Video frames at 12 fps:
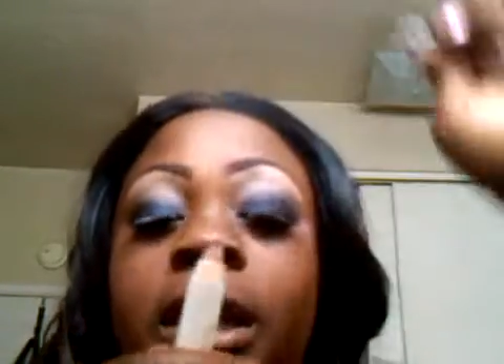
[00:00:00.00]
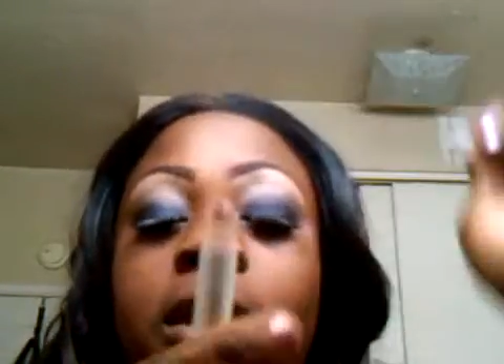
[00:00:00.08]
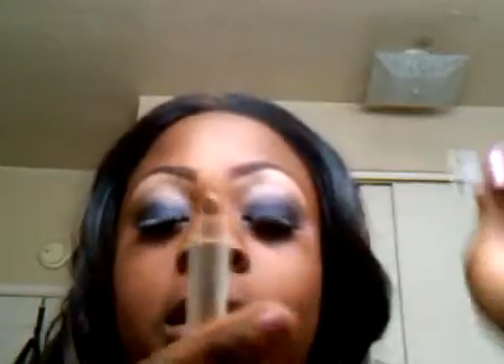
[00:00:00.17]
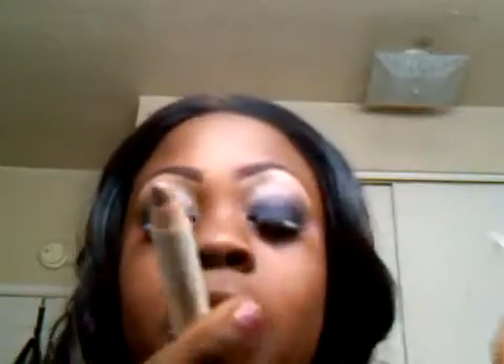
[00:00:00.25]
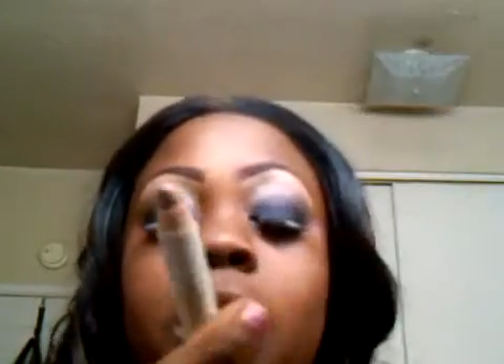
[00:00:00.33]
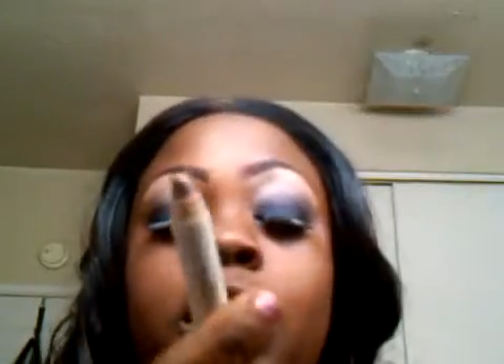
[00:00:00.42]

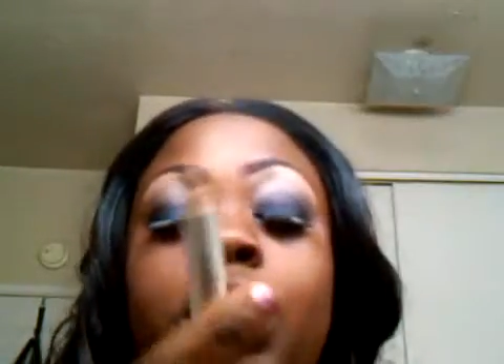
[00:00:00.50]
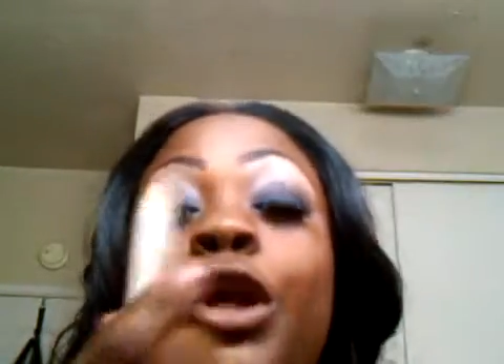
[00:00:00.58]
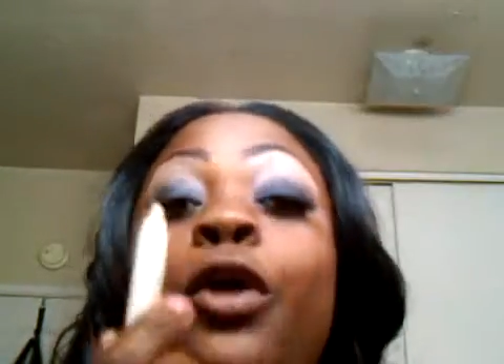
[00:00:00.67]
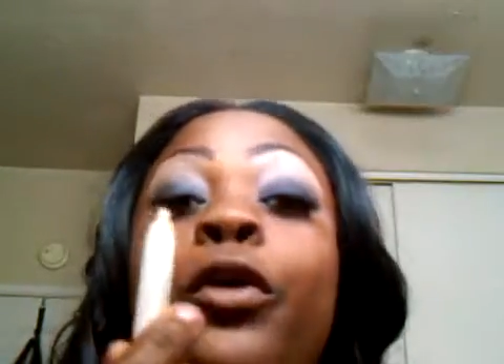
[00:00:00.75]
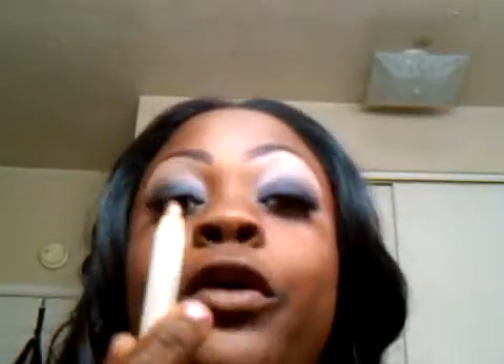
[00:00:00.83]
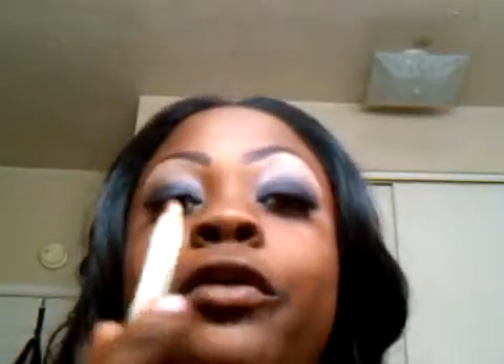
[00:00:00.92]
in
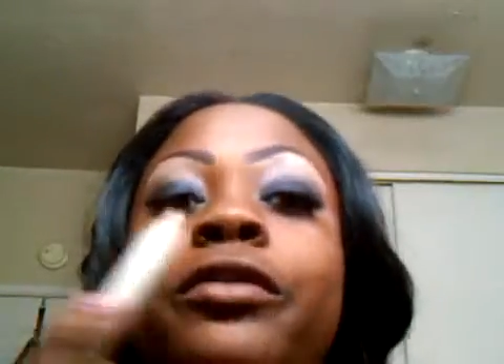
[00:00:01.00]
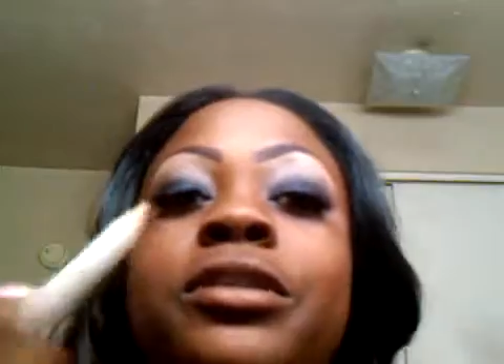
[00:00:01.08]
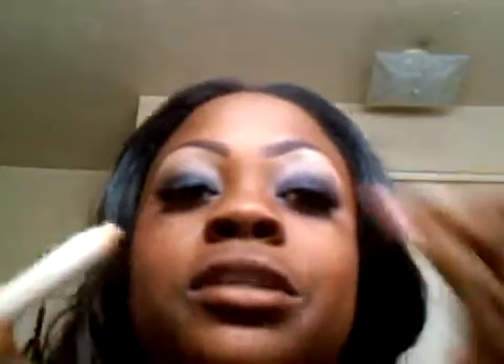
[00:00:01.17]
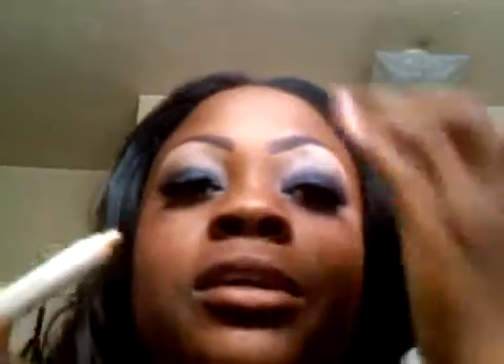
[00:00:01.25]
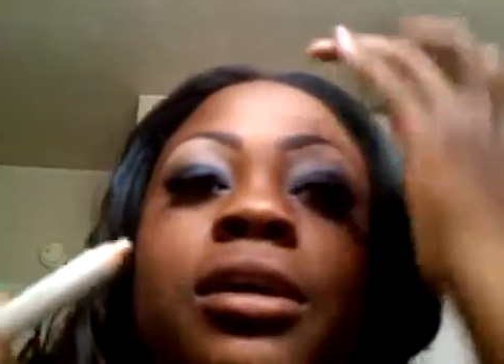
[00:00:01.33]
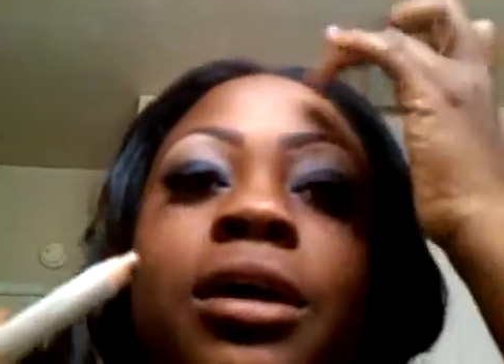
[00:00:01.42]

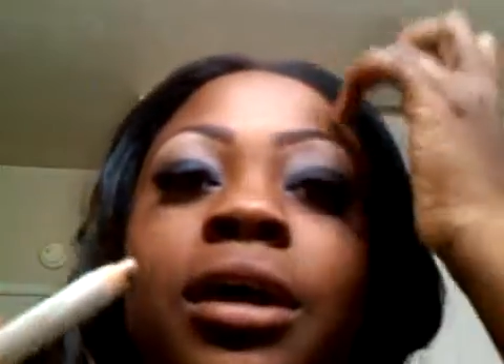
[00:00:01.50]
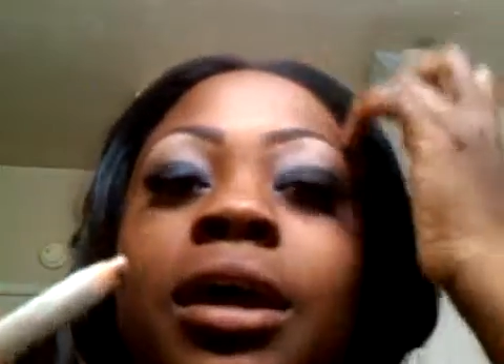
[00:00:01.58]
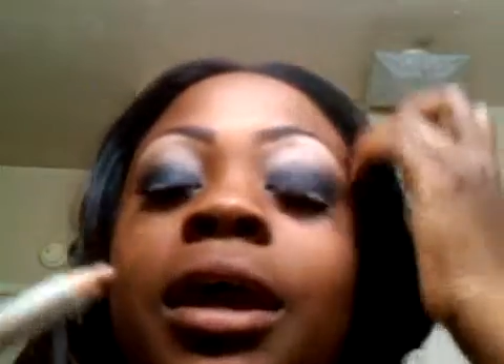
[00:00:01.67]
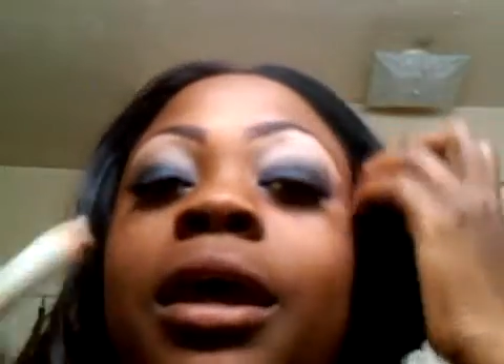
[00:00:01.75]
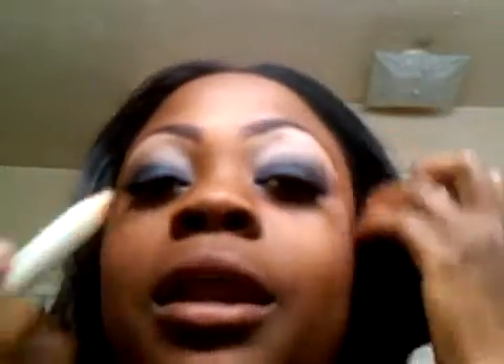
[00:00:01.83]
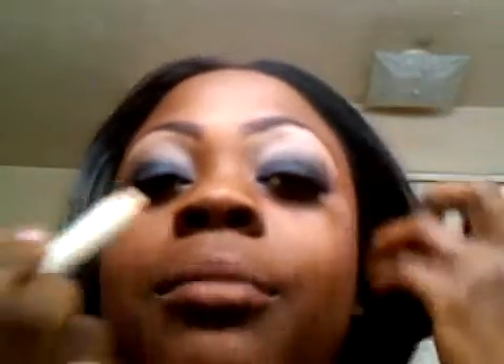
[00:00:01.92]
Yogurt.
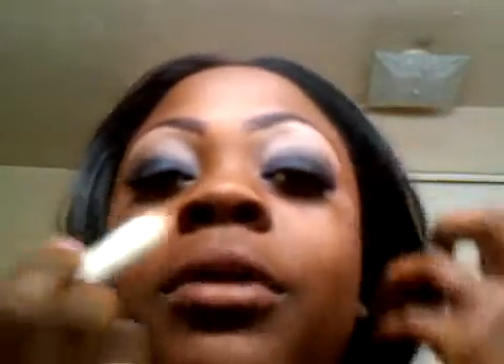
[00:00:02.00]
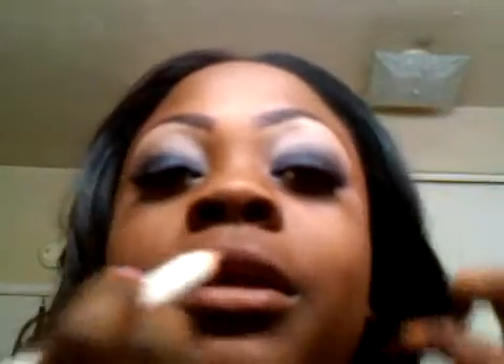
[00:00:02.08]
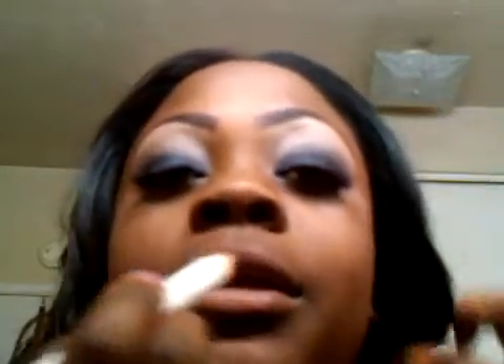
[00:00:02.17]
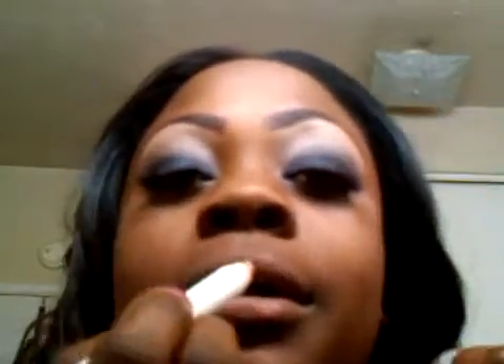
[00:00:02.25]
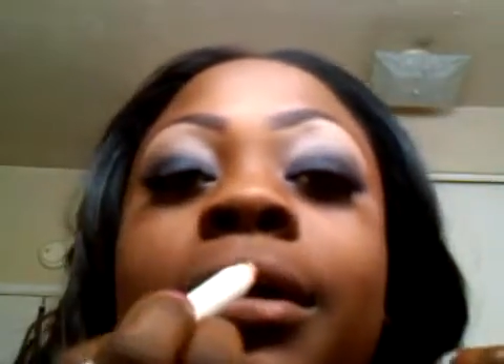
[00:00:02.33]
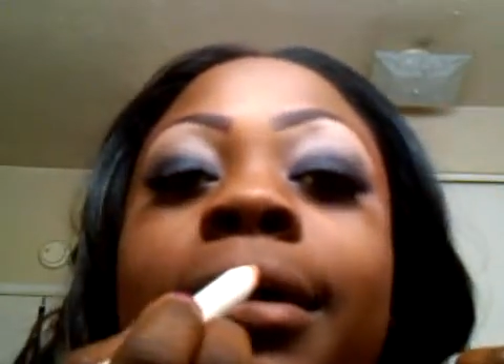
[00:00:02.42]
And I'm
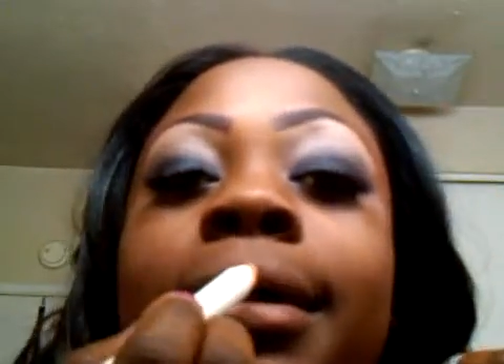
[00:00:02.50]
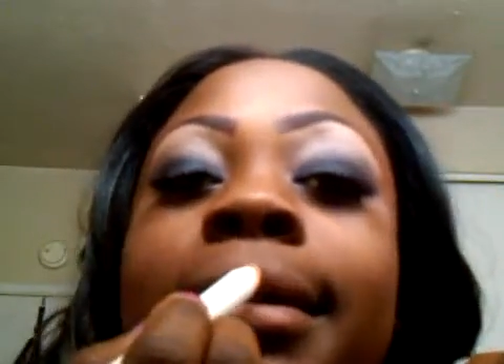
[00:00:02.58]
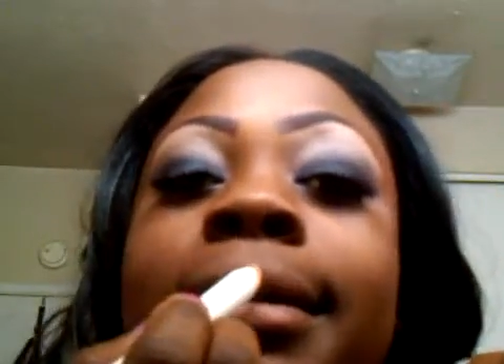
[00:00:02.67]
going to